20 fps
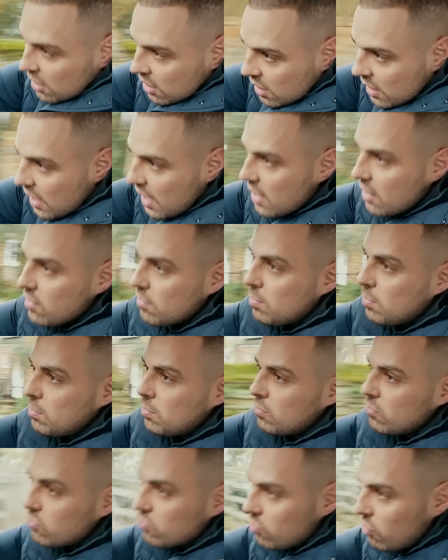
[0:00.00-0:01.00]
Yeah,
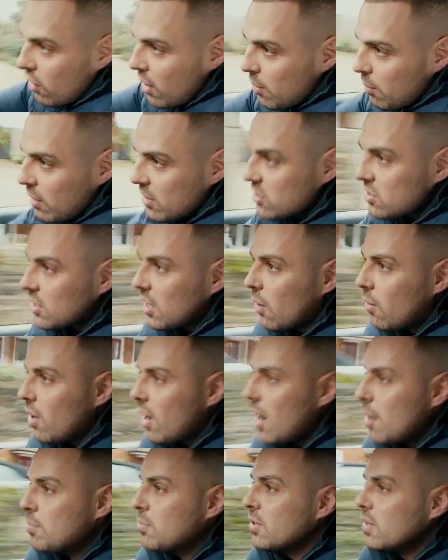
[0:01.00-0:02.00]
right ones to go
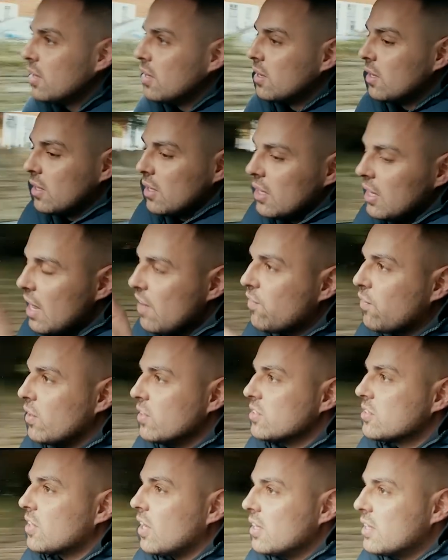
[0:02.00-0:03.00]
up, left
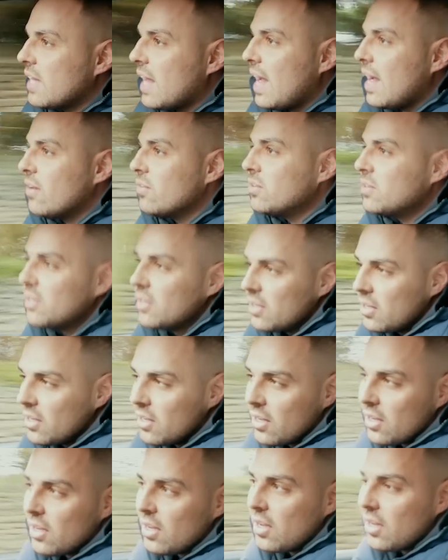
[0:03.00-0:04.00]
ones to go down.
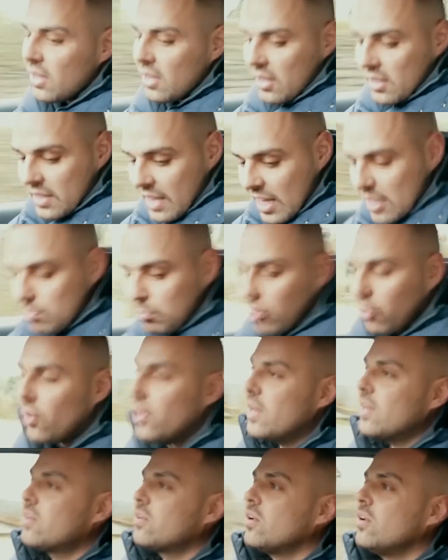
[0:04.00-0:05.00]
That's
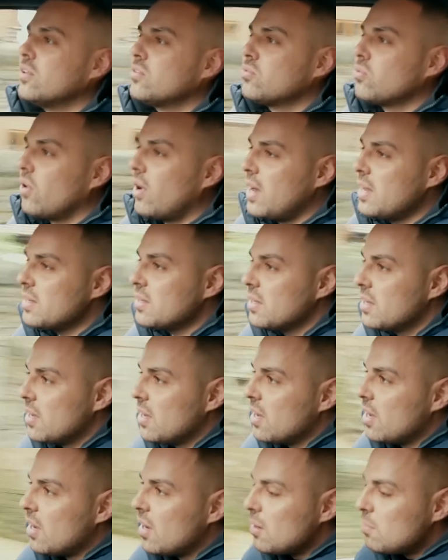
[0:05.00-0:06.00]
pretty good, right?
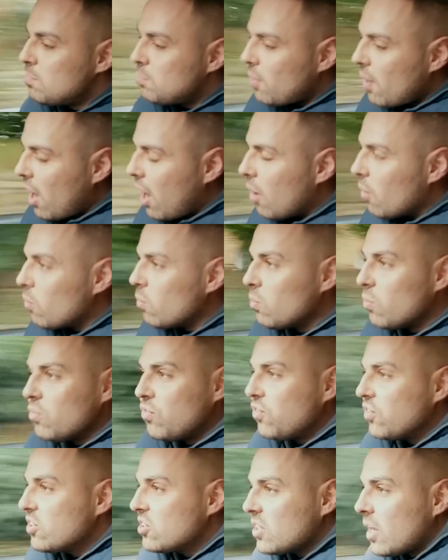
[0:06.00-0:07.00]
But
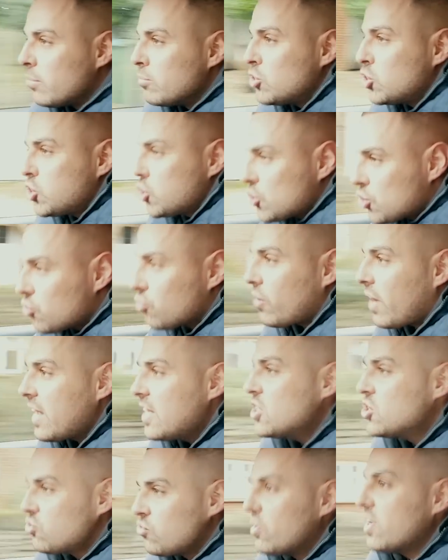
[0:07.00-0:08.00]
for some
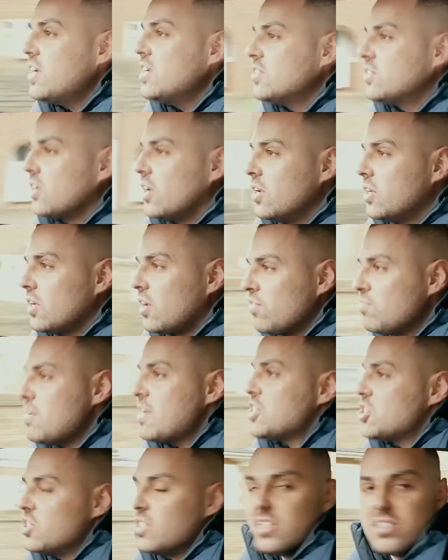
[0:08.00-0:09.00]
strange reason, I've
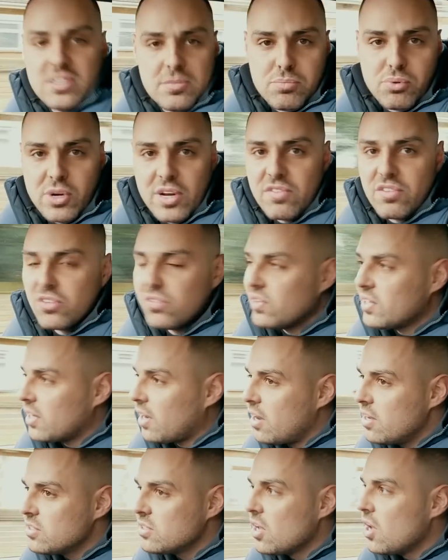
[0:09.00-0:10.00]
mentioned this in previous
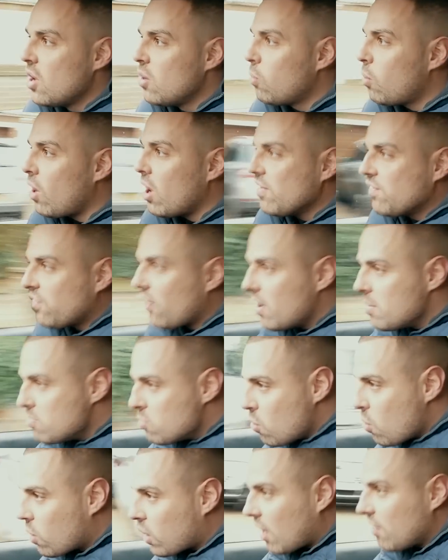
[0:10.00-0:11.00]
videos, what I find
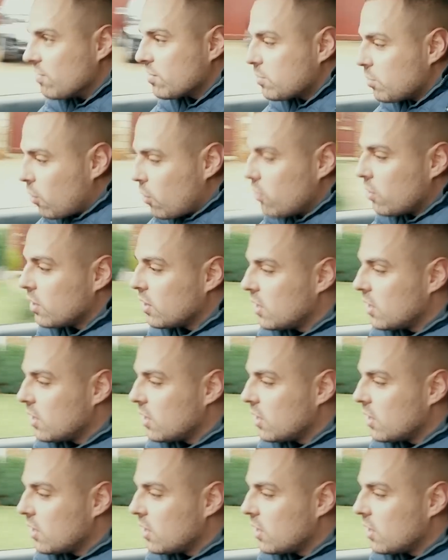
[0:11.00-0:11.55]
more comfortable